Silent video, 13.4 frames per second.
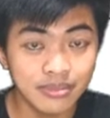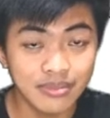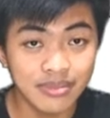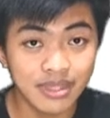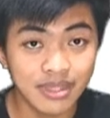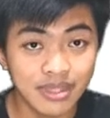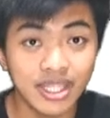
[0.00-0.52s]

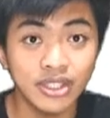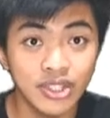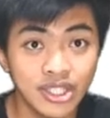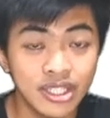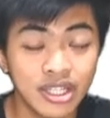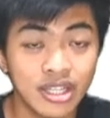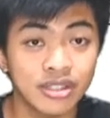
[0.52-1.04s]

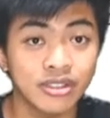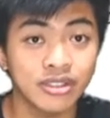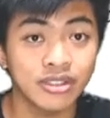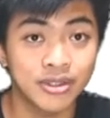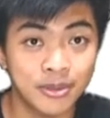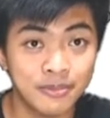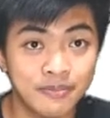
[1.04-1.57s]
Ganon ang
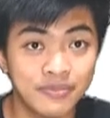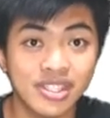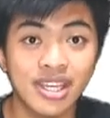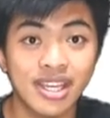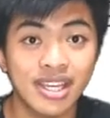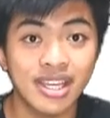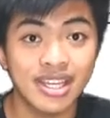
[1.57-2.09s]
grouped
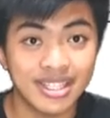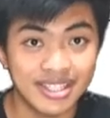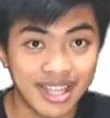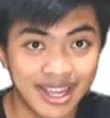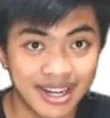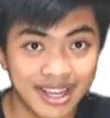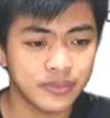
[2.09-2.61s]

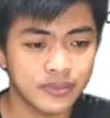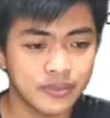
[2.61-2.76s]
data.